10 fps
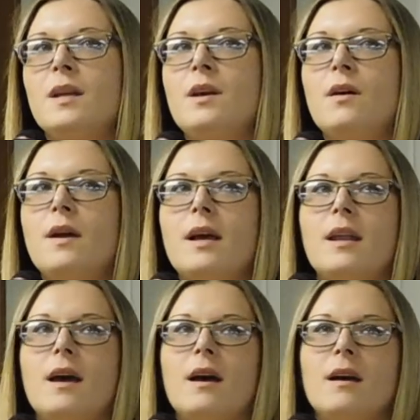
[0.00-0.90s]

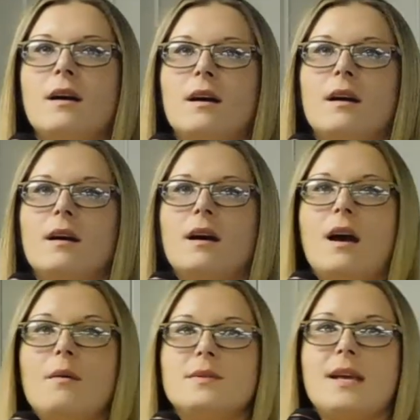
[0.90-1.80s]
And
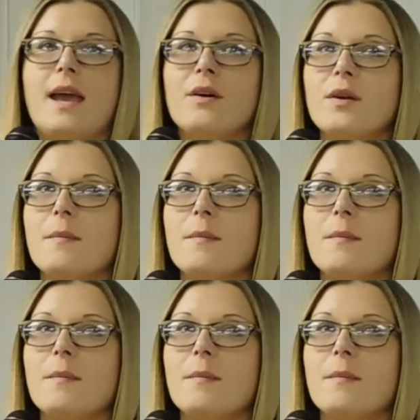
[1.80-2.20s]
I was angry